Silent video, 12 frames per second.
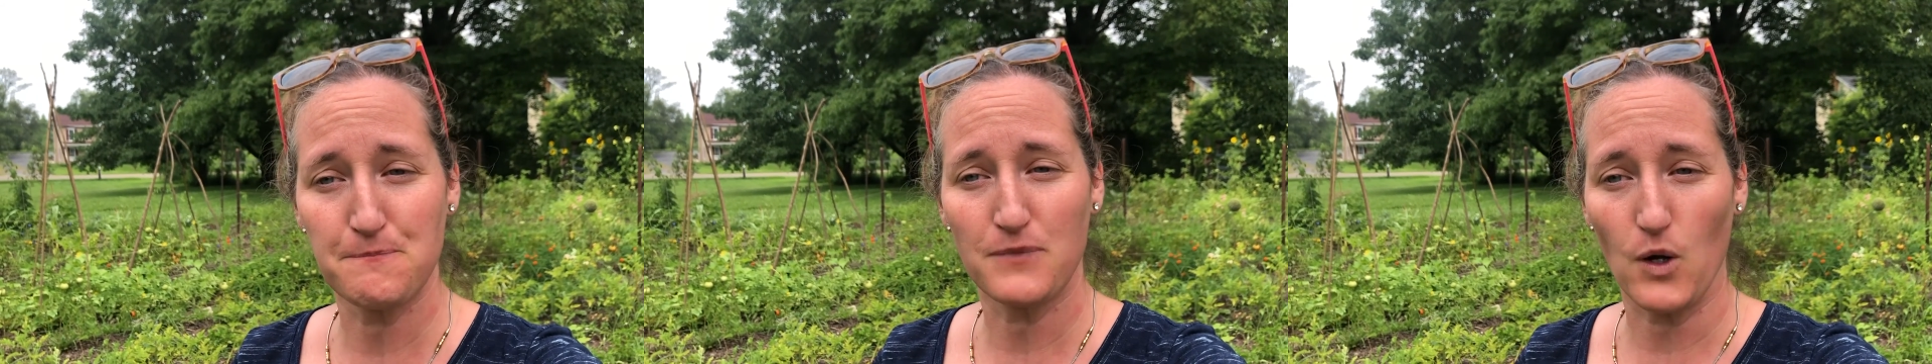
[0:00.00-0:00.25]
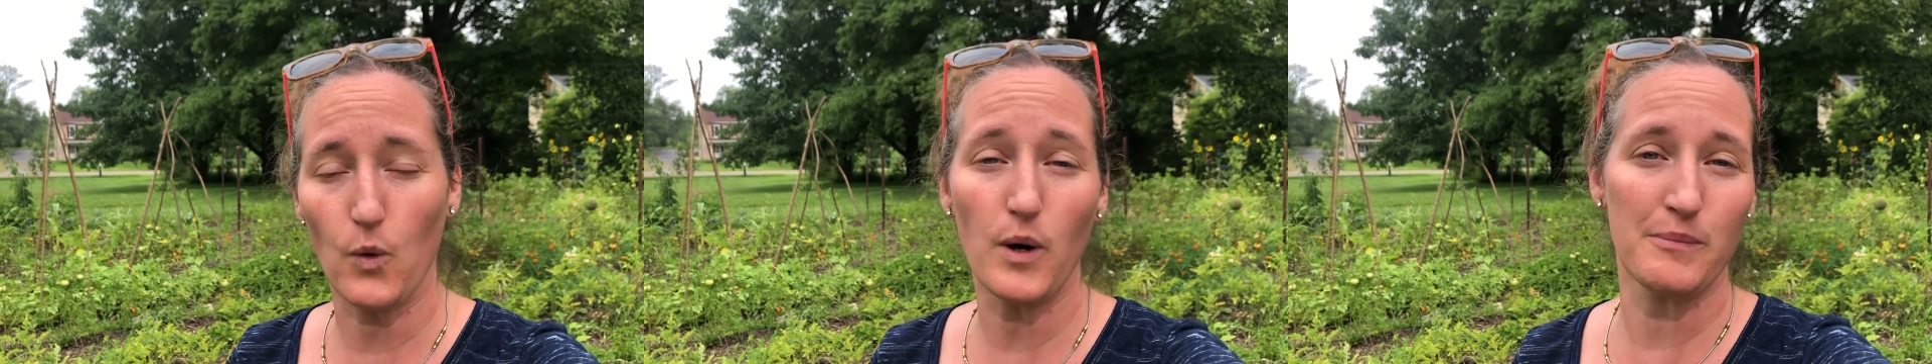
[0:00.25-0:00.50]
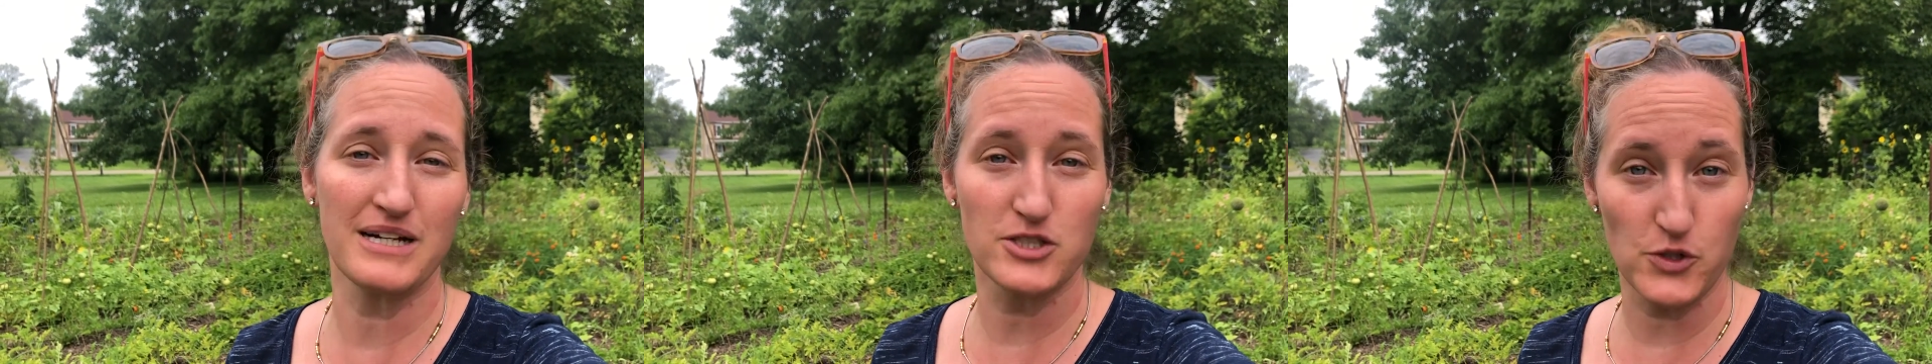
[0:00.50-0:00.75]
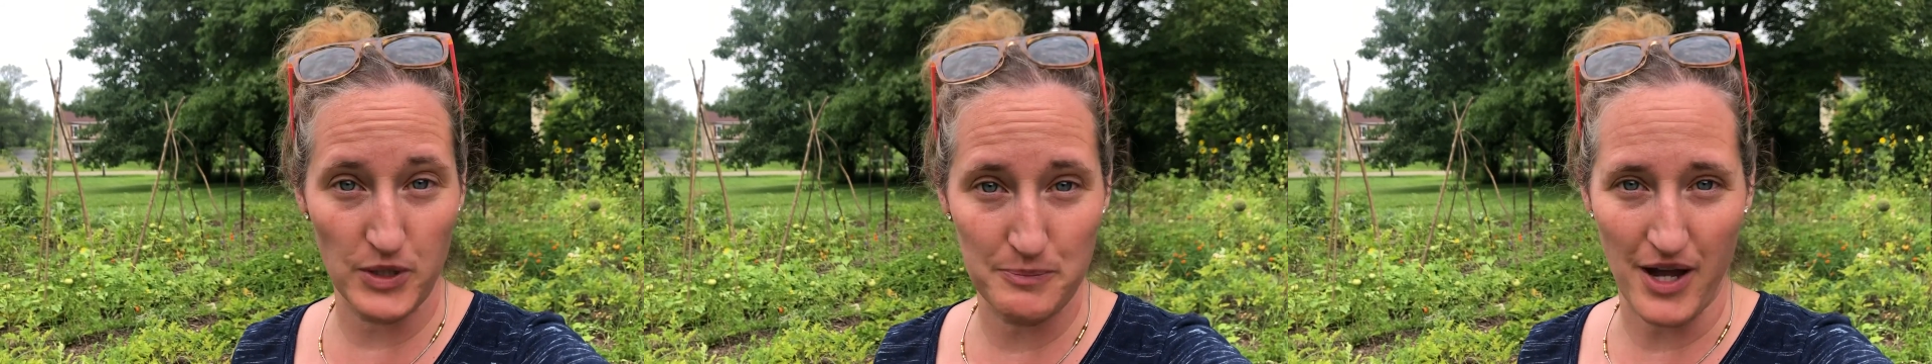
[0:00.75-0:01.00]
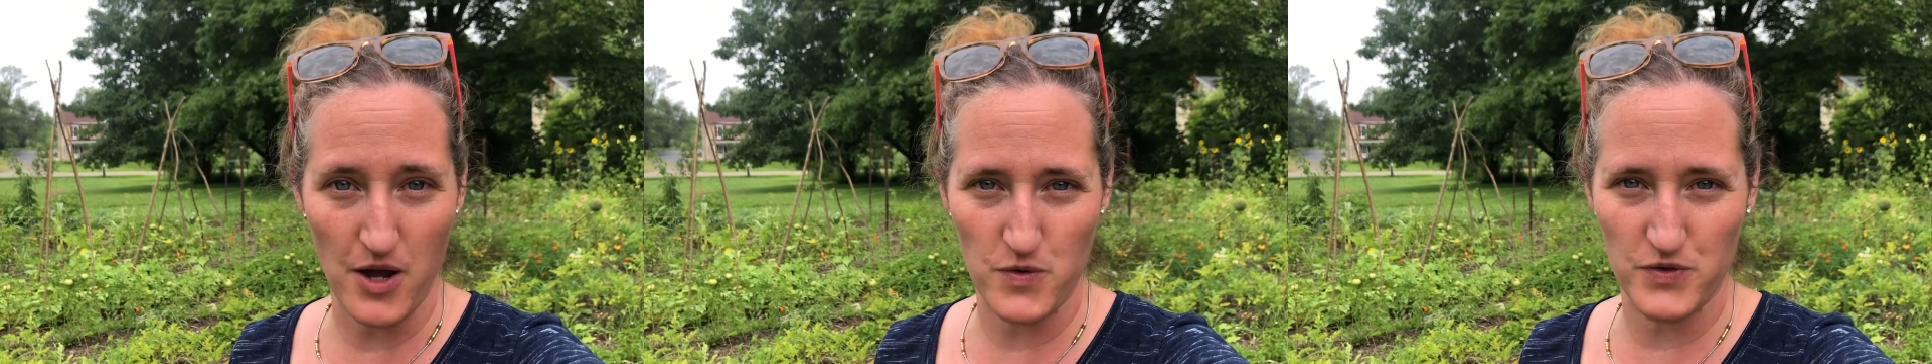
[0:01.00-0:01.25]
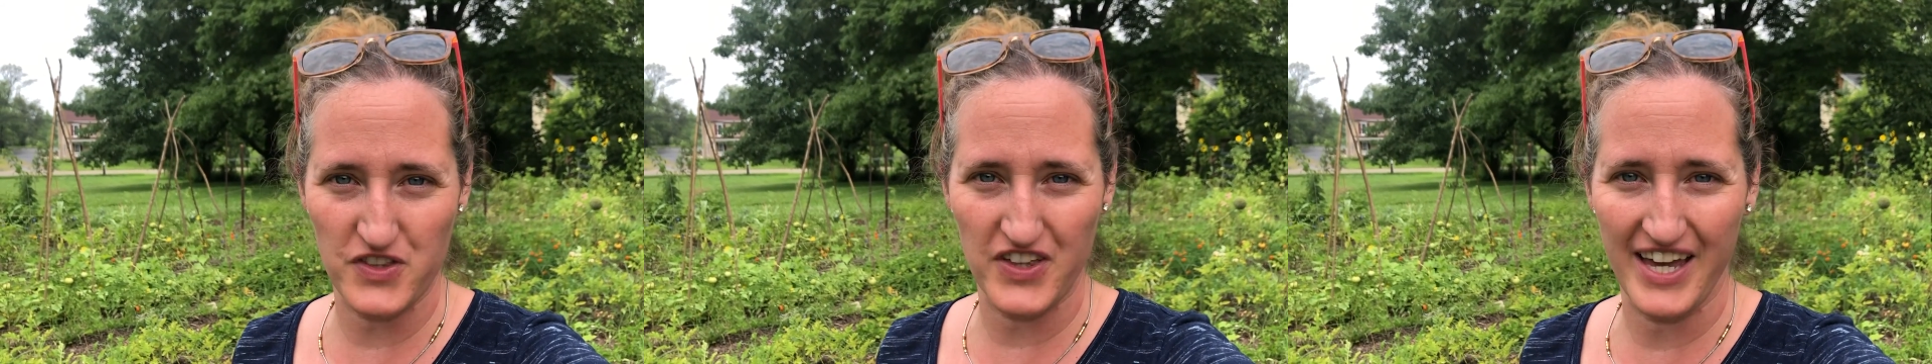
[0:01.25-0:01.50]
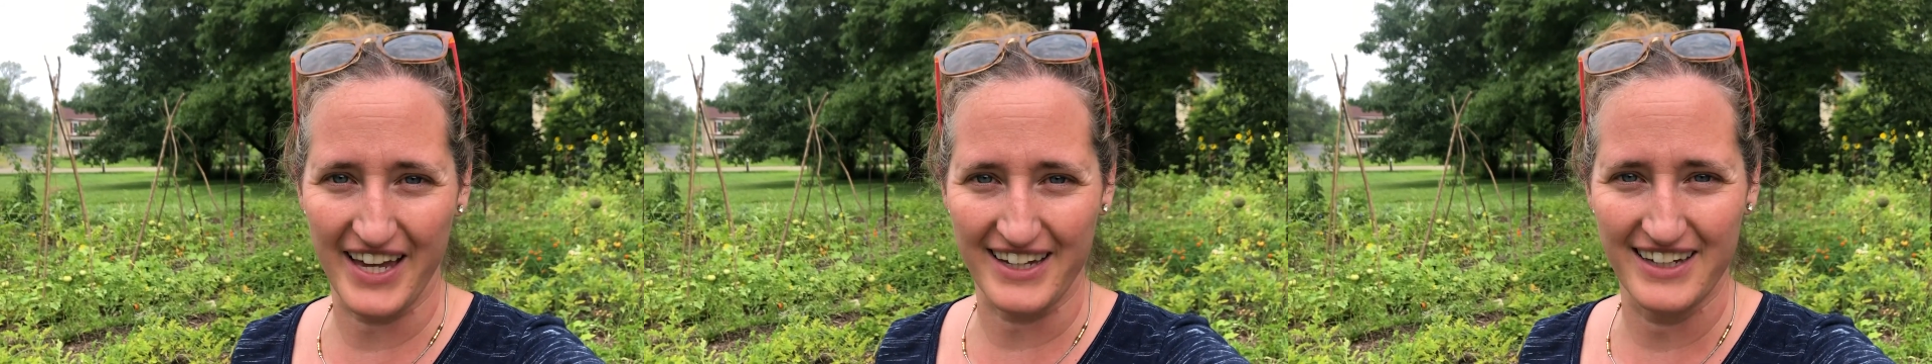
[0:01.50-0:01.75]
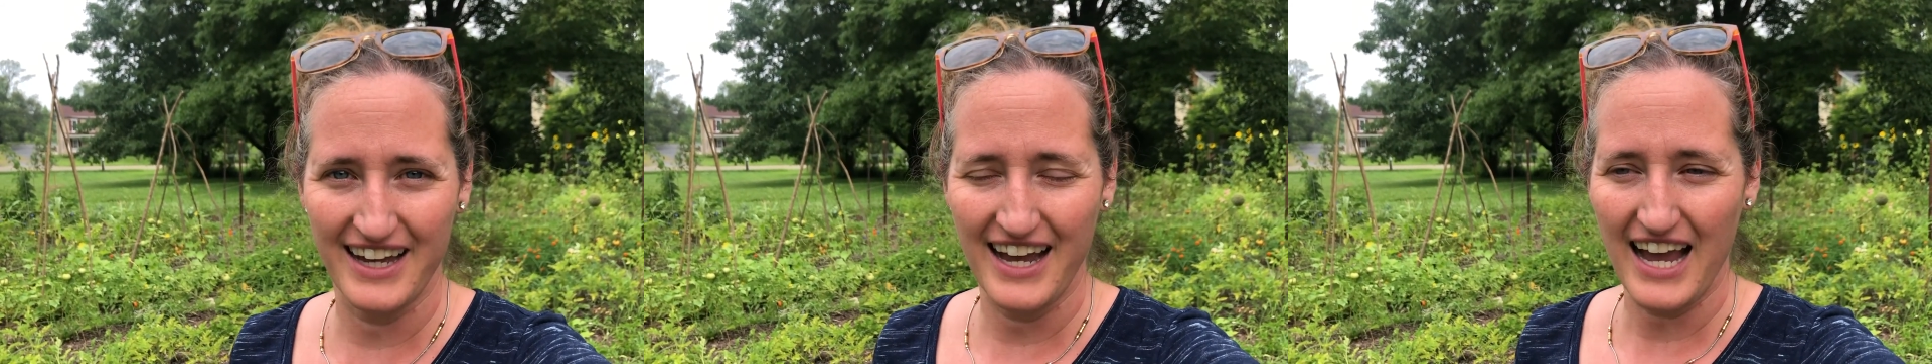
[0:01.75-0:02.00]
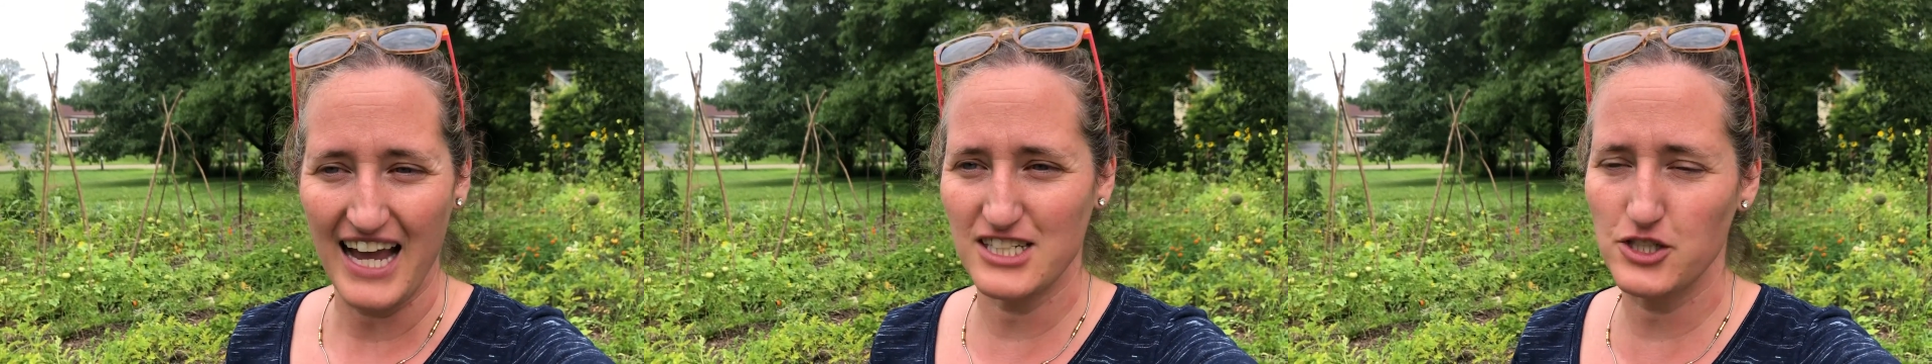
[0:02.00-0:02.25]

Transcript: or am I doing my own thing? And